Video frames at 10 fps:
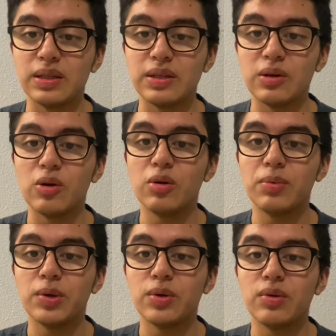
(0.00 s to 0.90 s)

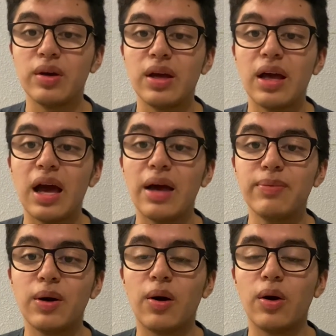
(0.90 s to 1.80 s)
oboe, have
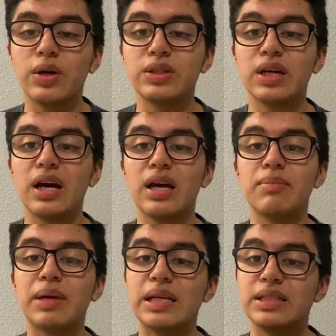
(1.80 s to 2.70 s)
a hard time
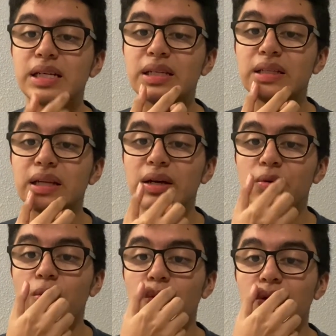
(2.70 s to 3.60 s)
maintaining that
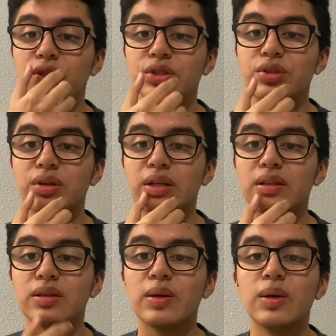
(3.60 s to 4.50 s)
corner strength.
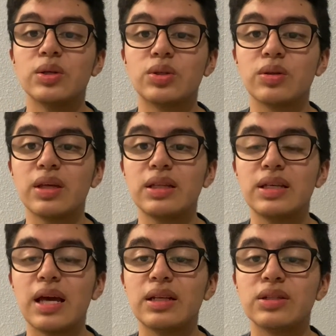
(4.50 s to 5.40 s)
So they
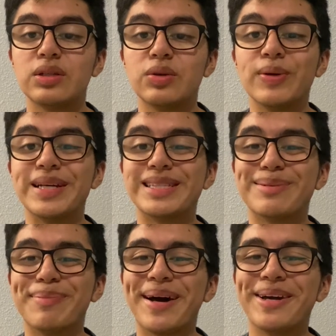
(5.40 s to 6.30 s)
tend to do a
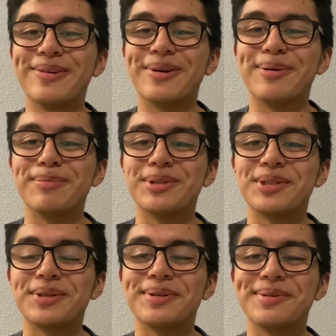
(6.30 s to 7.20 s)
smile
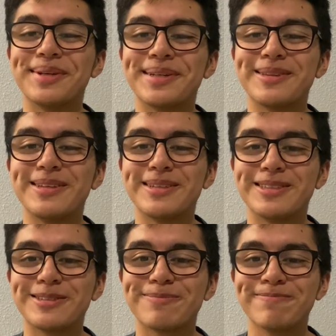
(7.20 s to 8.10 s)
embouchure like
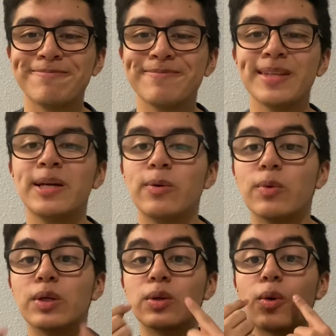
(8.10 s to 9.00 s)
this,
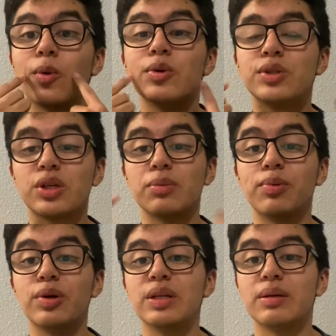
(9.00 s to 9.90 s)
where the corners are
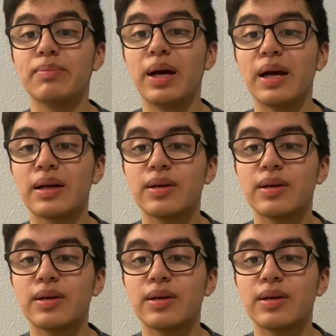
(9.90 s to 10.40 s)
pointing back.